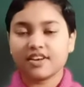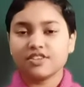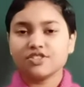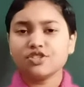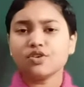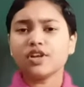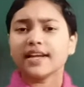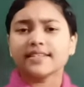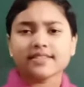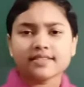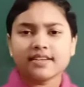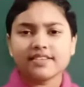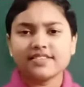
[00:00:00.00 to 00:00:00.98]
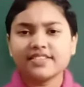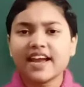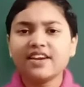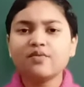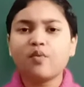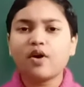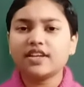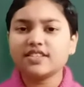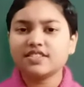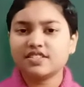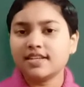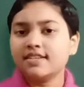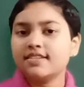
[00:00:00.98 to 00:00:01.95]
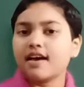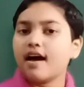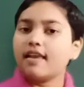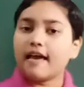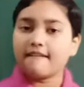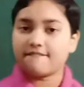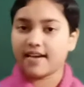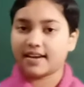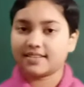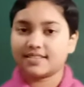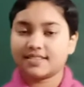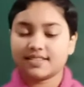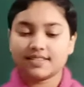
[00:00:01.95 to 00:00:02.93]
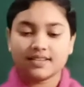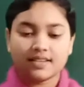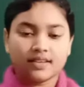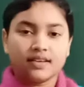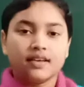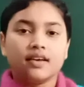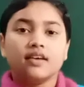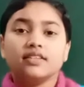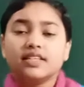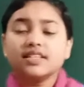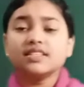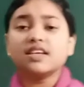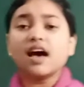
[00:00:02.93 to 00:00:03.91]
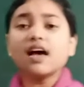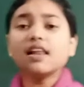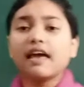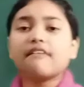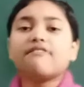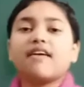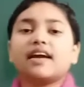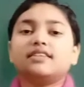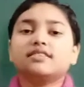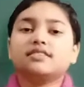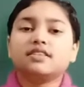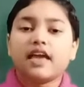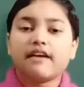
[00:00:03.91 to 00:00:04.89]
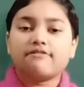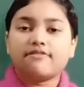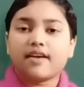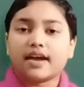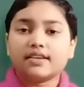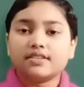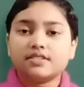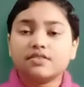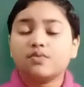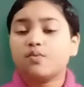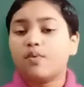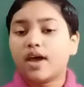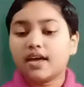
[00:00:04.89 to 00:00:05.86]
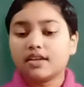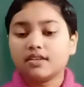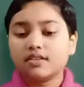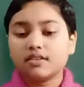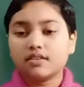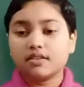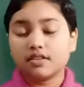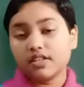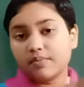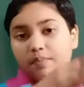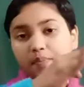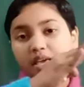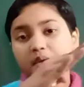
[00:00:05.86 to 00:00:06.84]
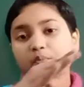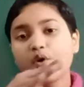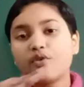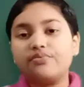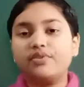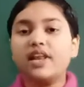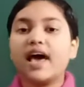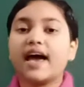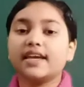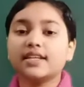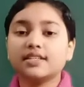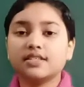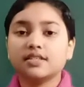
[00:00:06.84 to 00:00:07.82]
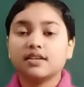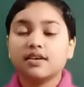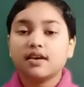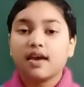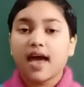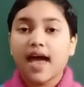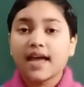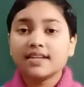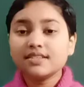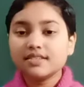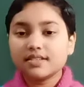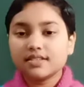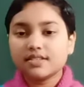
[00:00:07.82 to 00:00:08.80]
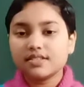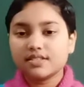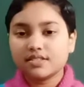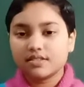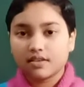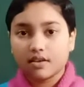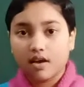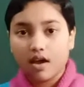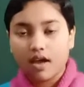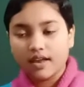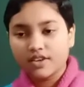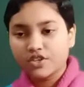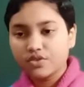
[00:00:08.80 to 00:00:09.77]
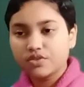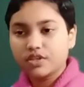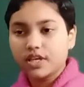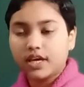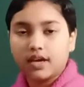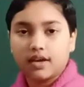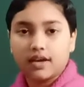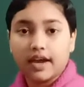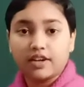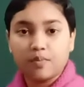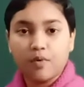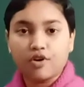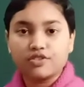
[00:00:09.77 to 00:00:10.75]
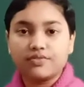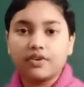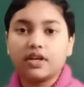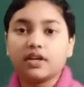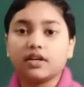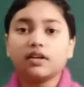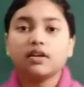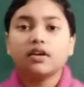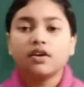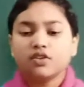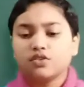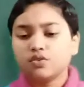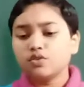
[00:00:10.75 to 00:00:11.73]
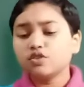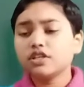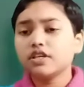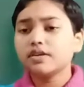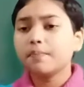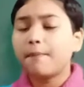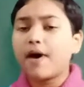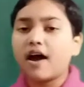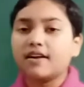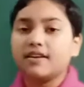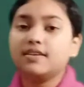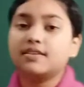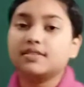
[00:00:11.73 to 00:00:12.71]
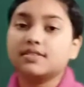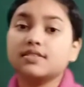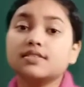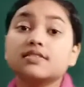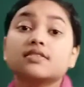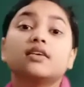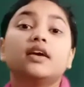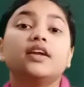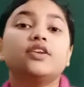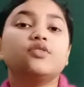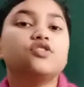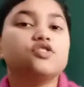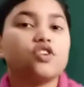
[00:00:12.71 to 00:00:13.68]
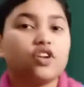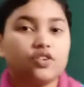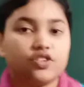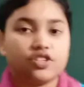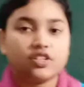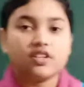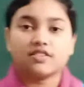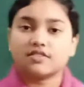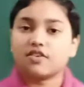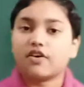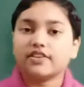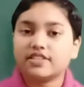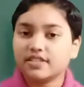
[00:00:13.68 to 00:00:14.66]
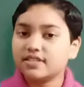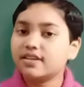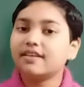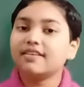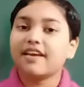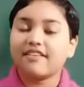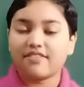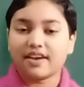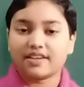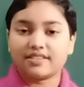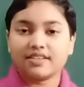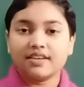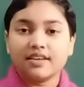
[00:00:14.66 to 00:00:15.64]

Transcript: So let's understand what is Tyndall effect. Tyndall effect is the effect when the beam of light enters into the atmosphere through the particles into the solution is called Tyndall effect.